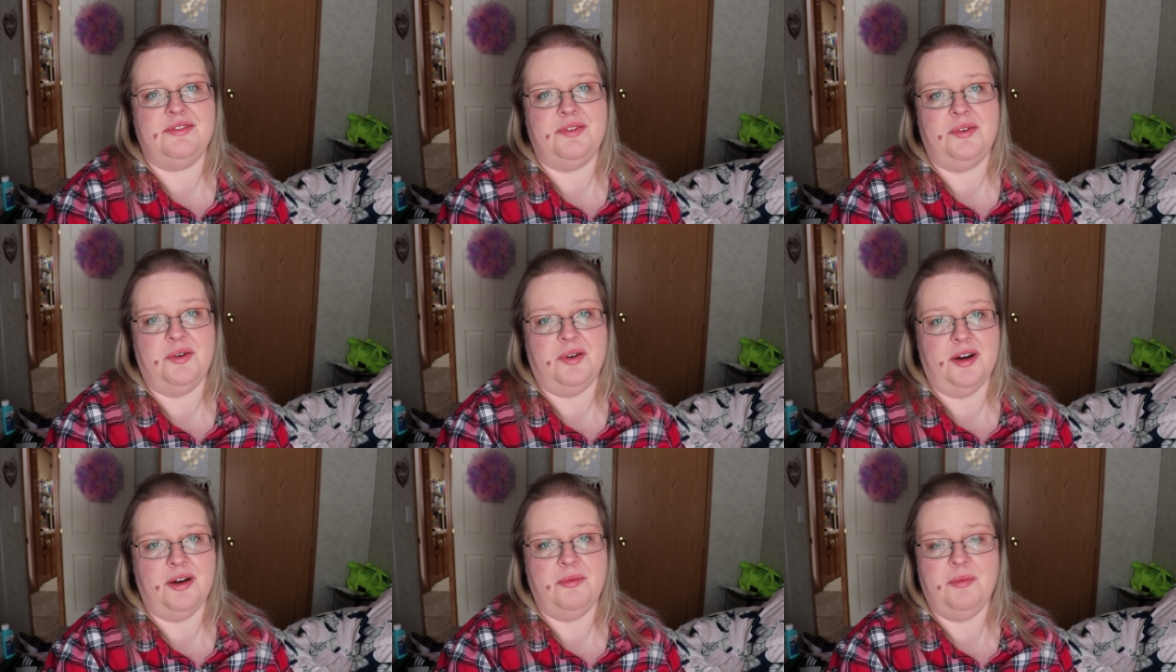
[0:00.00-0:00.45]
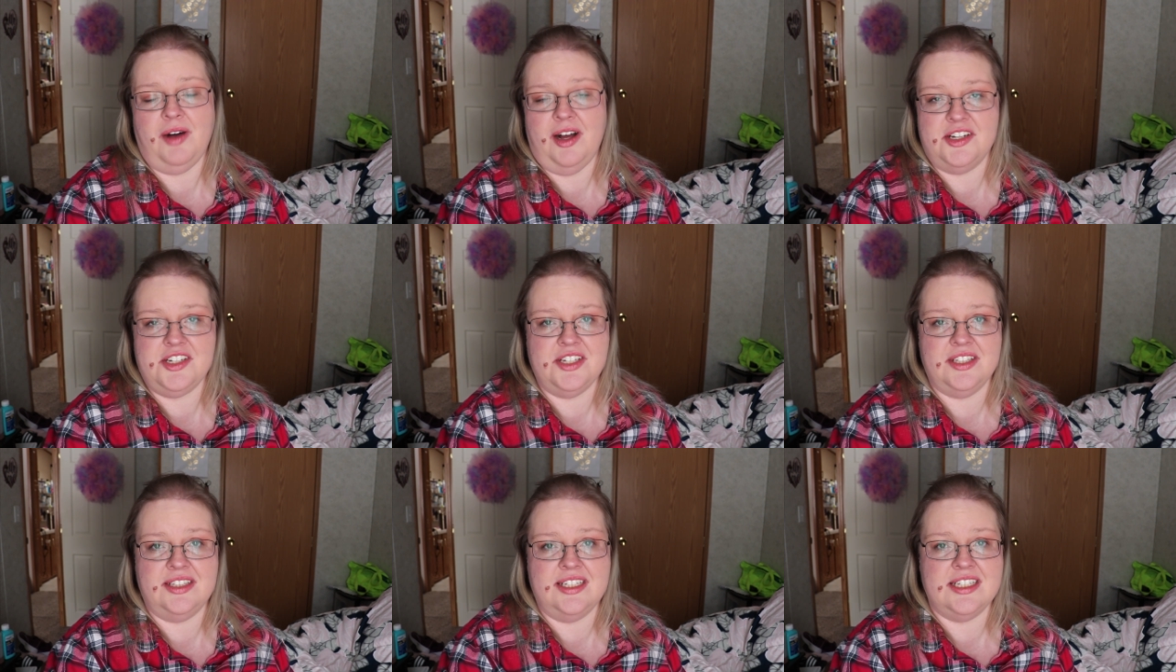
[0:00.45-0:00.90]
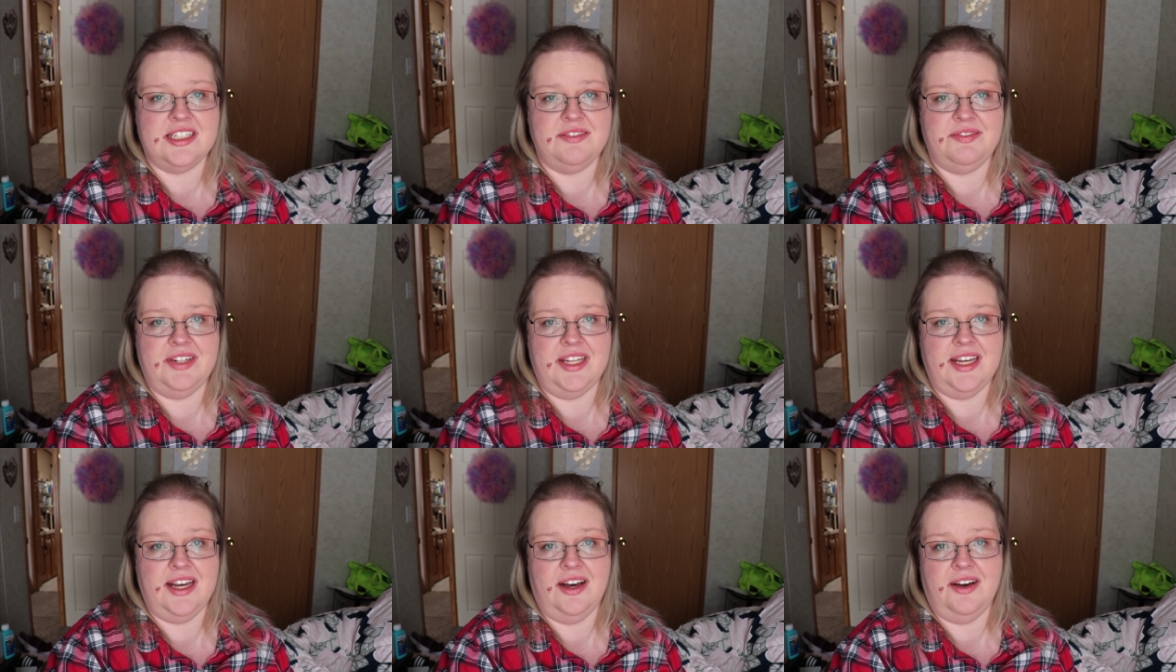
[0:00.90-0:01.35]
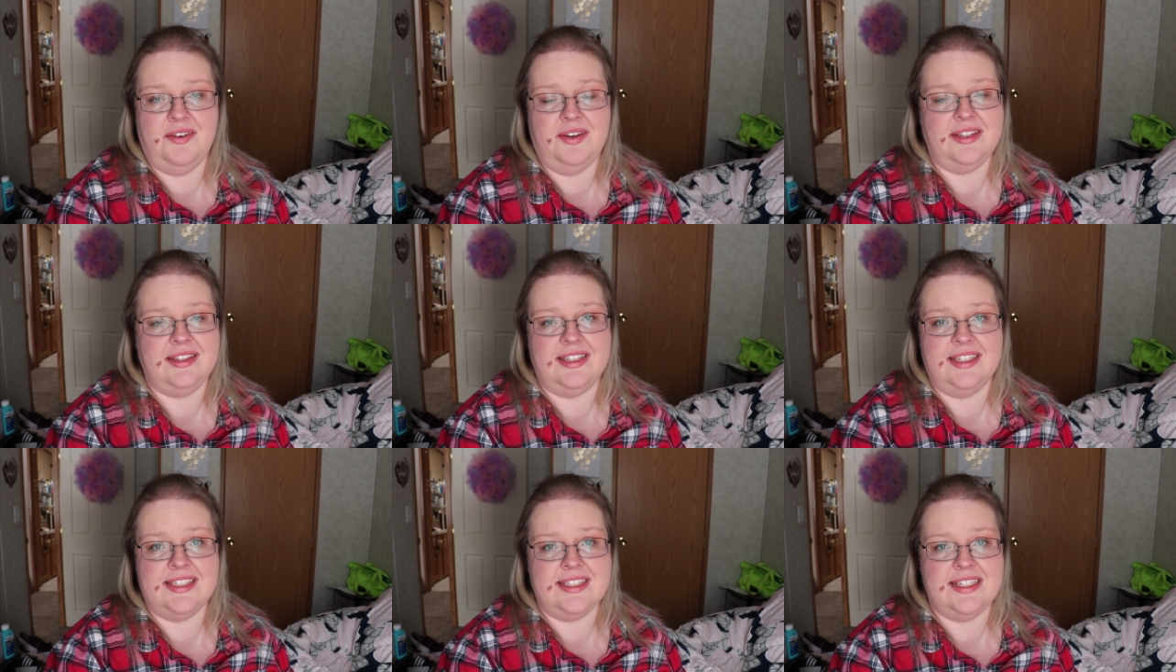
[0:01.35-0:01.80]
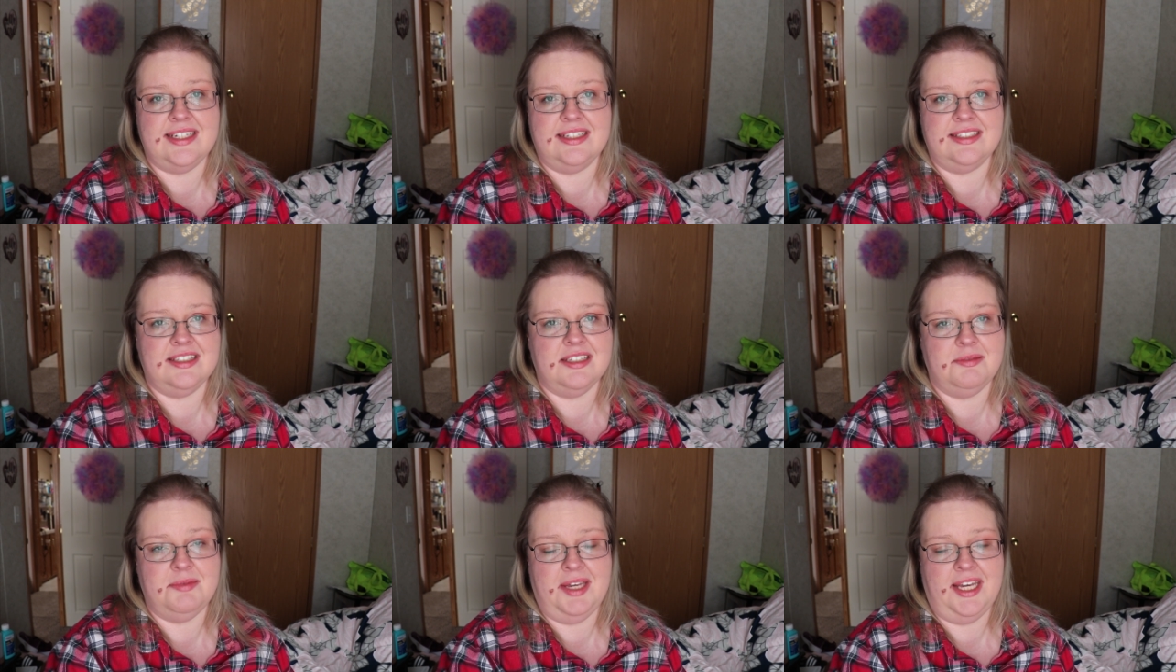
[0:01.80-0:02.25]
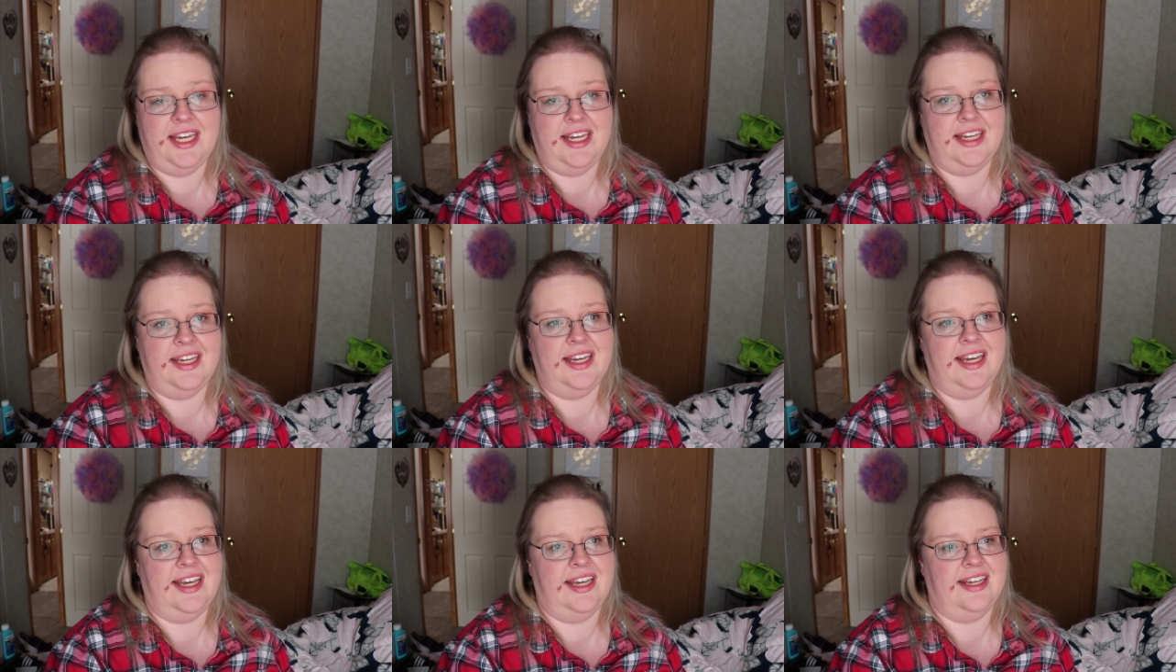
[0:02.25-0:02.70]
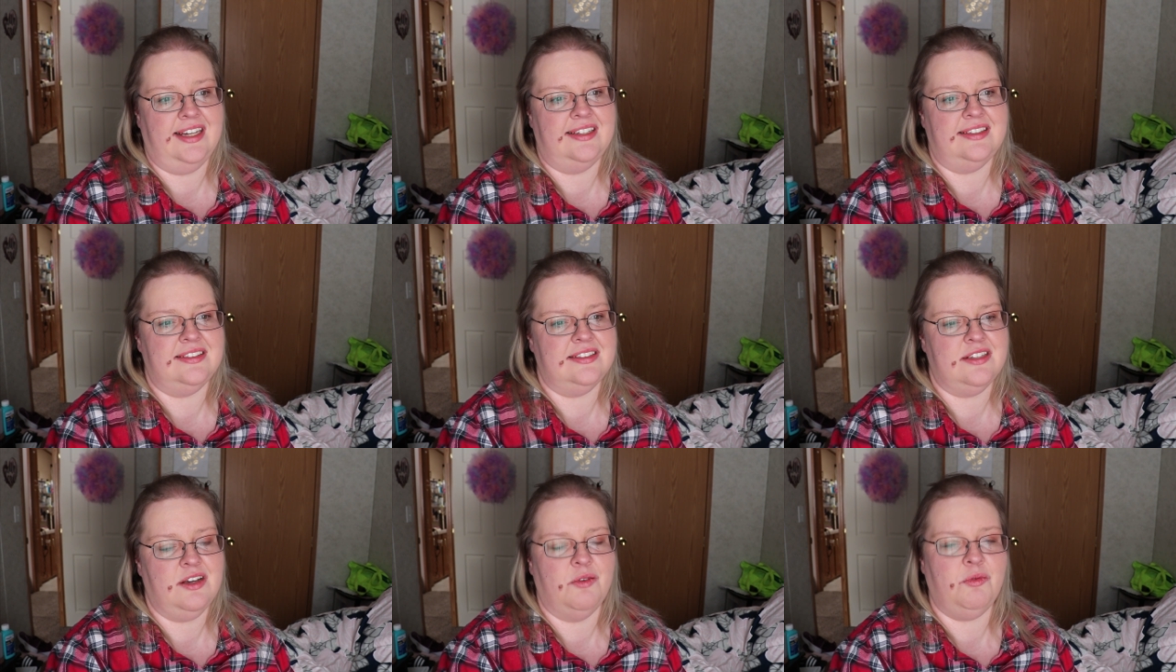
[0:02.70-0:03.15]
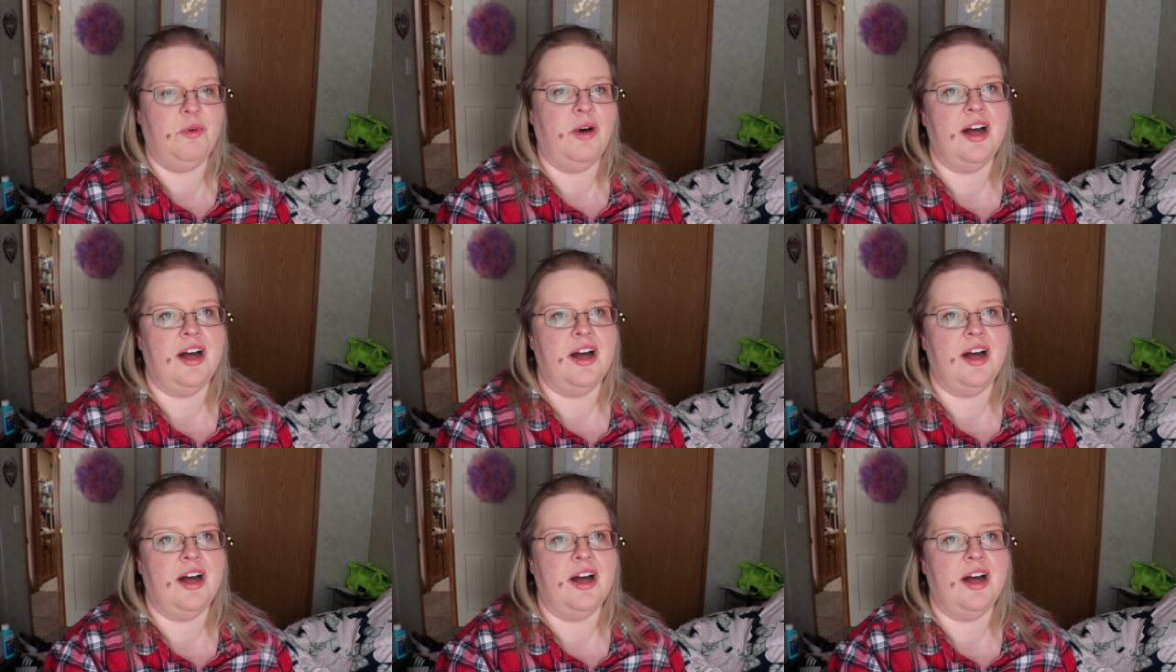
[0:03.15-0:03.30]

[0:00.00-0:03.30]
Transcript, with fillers: for watching this video and listening to me and